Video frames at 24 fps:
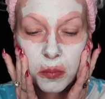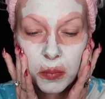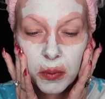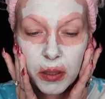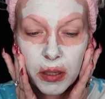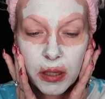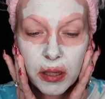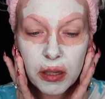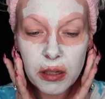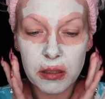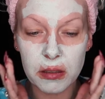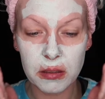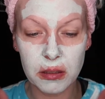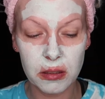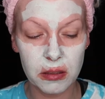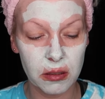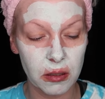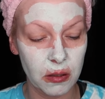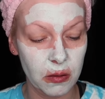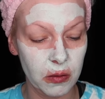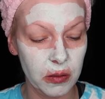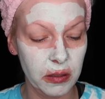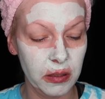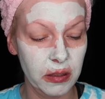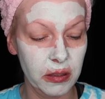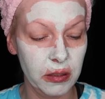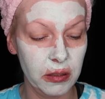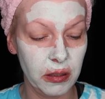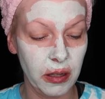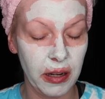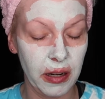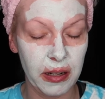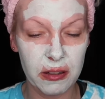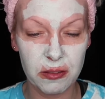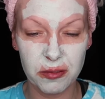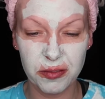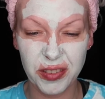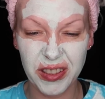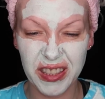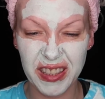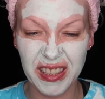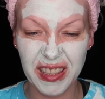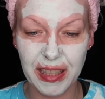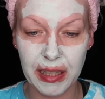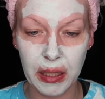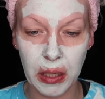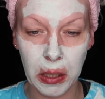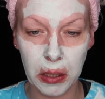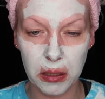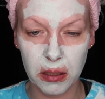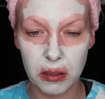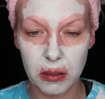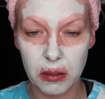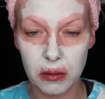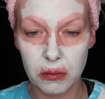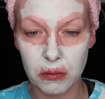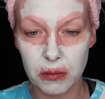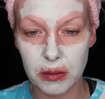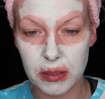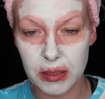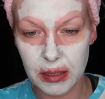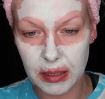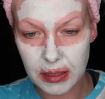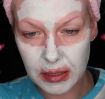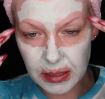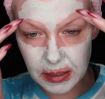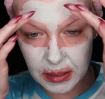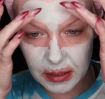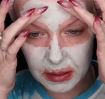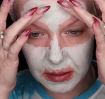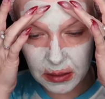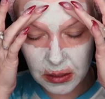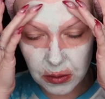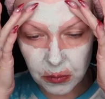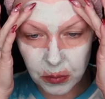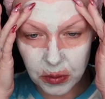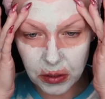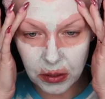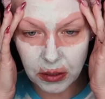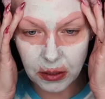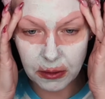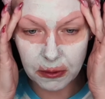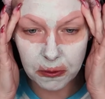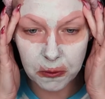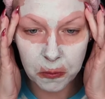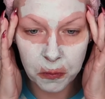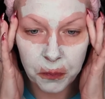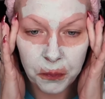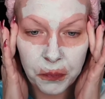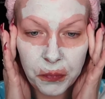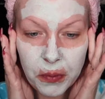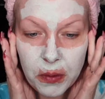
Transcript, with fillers: but you know, I don't feel any resistance when you